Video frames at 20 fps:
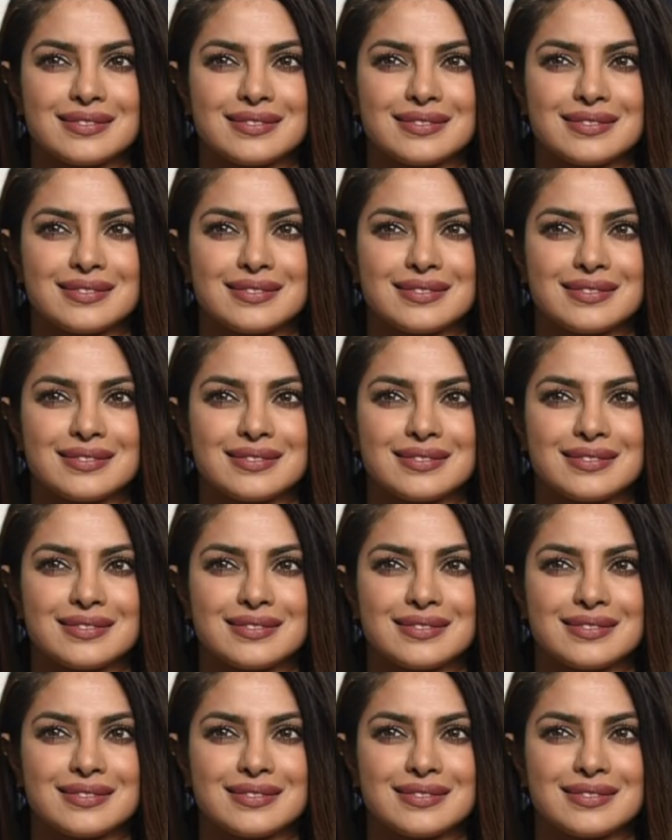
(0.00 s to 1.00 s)

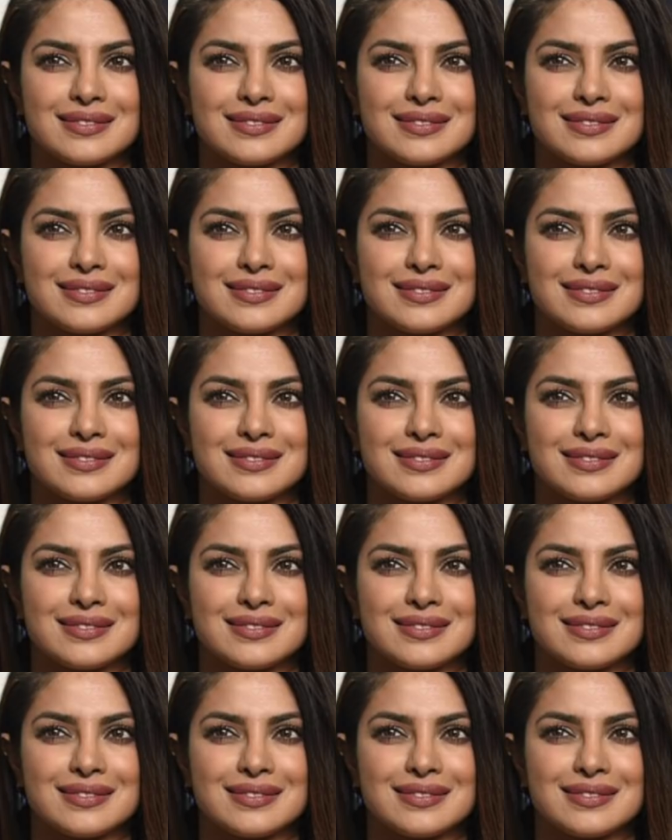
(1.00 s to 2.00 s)

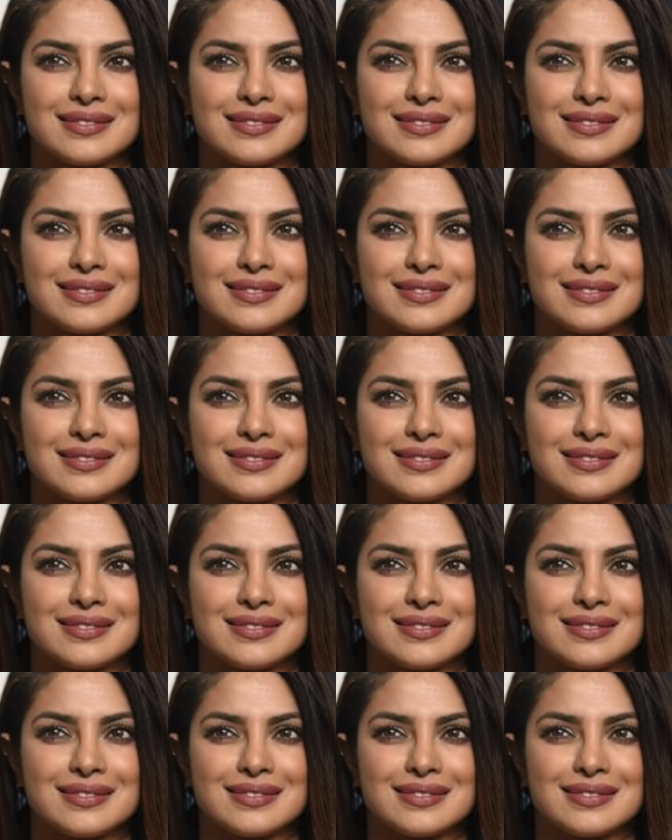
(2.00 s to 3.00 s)

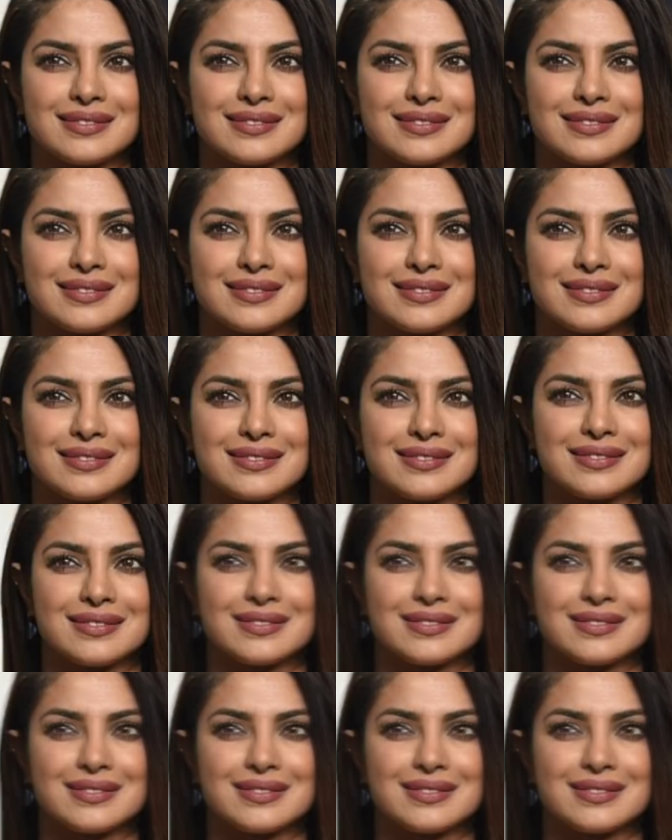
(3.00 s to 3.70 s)
(silent)